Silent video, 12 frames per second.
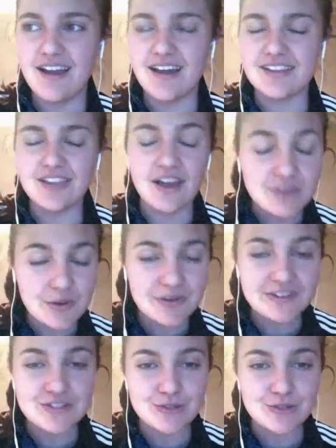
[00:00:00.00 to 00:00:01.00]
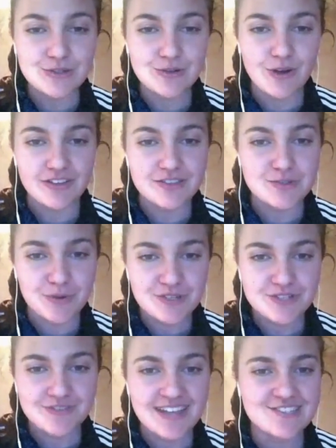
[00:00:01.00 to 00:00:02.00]
I love going to all the sports
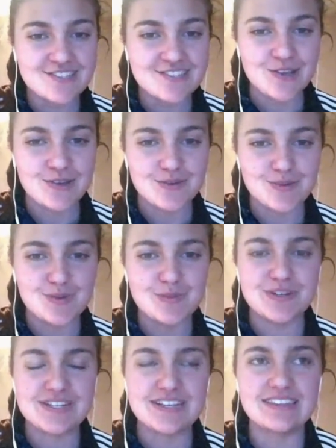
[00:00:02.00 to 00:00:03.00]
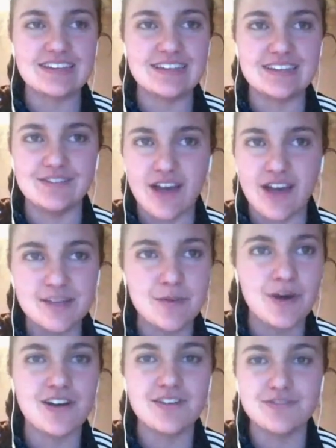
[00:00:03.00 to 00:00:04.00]
events, so particularly
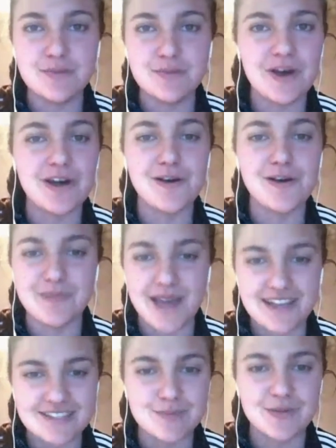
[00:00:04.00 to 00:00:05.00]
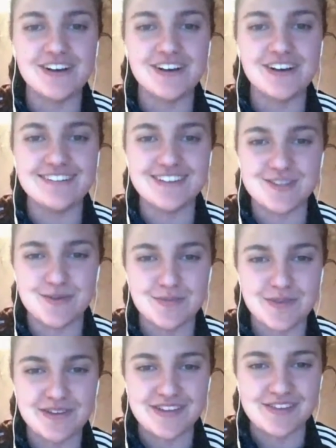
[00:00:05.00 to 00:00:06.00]
volleyball, football, basketball. They're some of
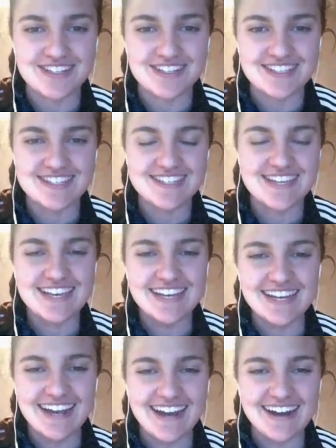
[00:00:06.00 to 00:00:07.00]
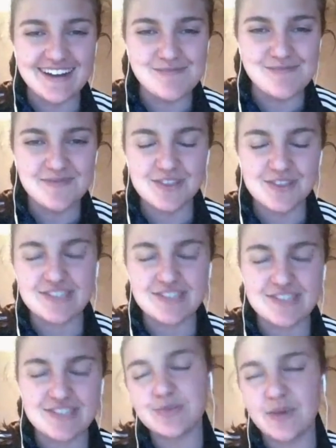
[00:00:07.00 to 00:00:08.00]
my favorites. It's a
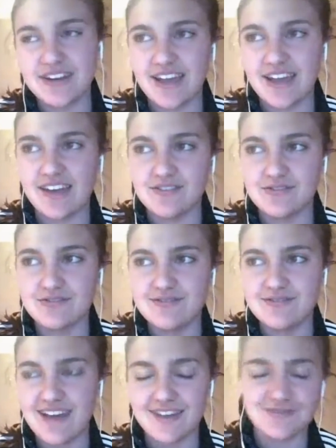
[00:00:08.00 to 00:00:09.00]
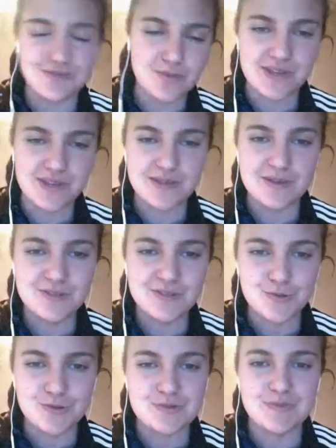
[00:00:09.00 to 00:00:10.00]
nice way to kind of have the big
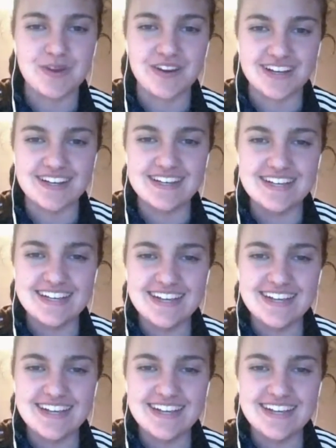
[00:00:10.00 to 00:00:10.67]
school spirit